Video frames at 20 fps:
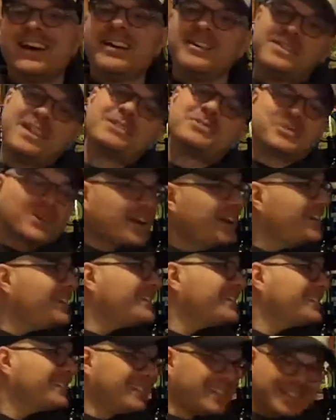Oh, that's right.
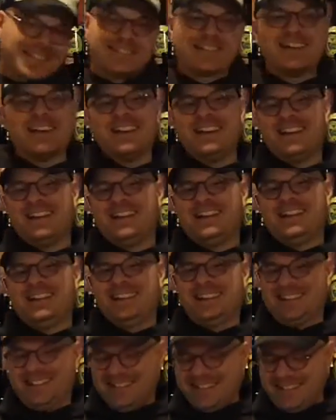That's right.
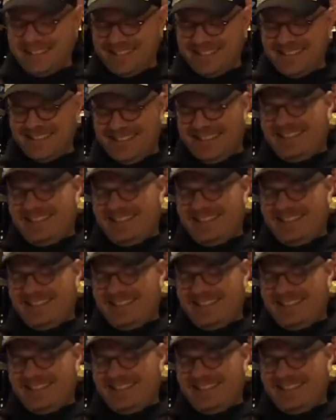If